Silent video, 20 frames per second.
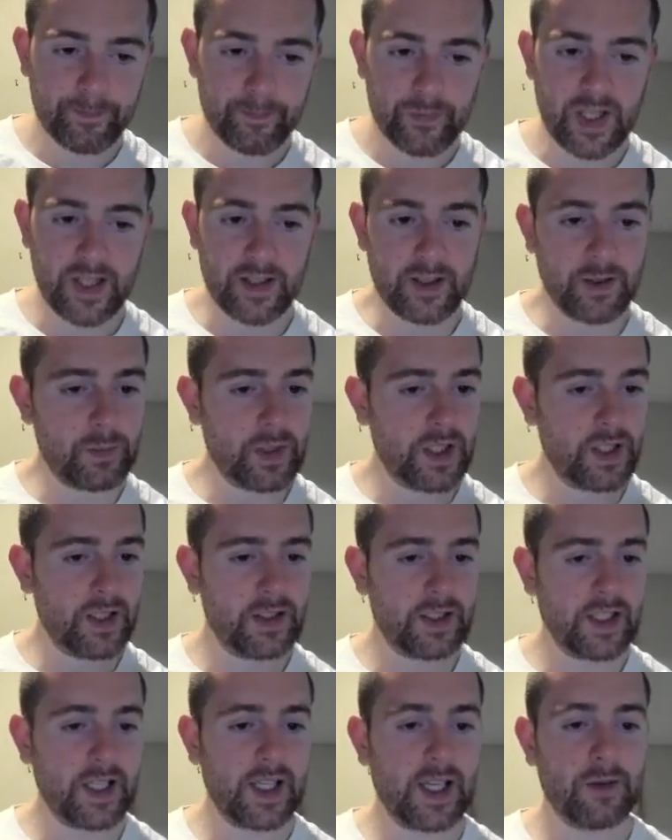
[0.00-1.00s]
and they've been in
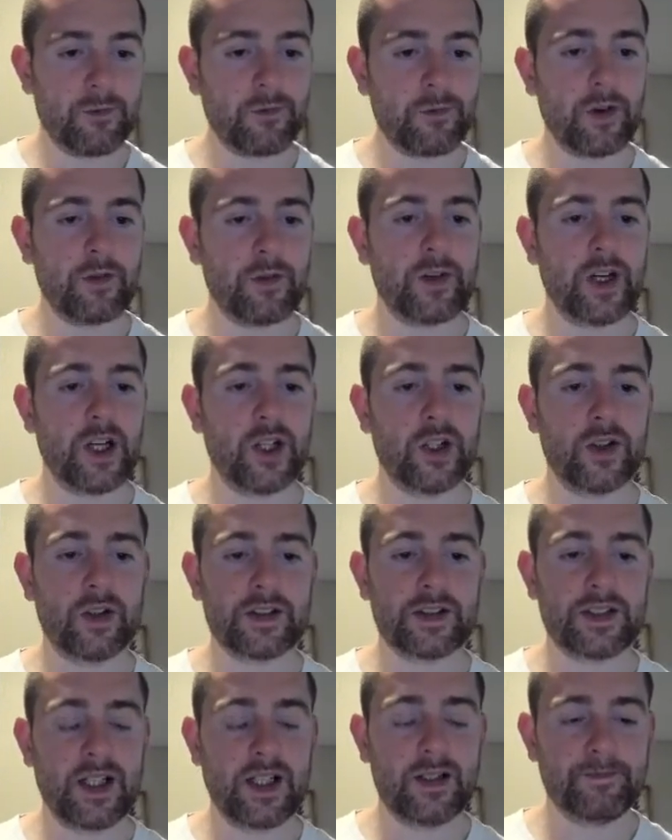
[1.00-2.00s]
the game for a very
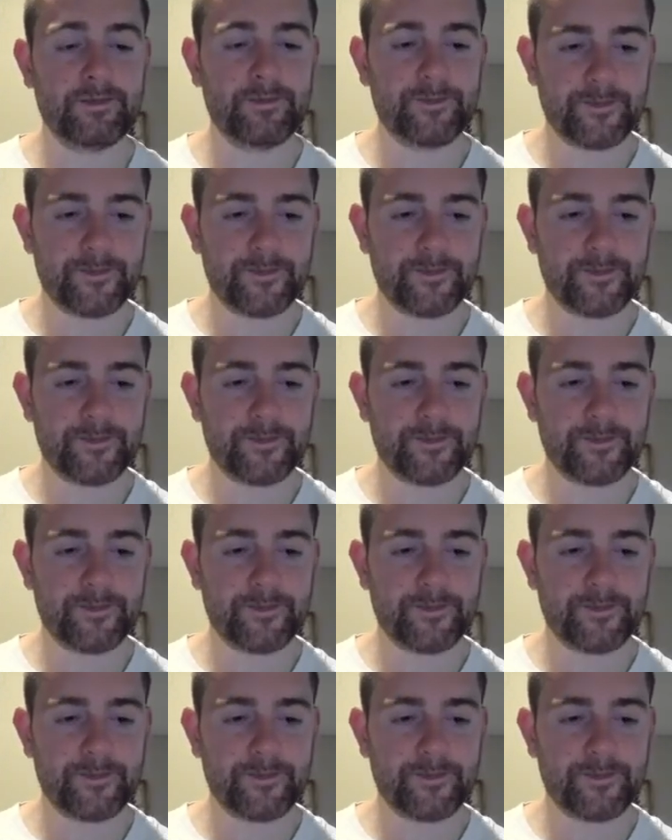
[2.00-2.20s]
long time.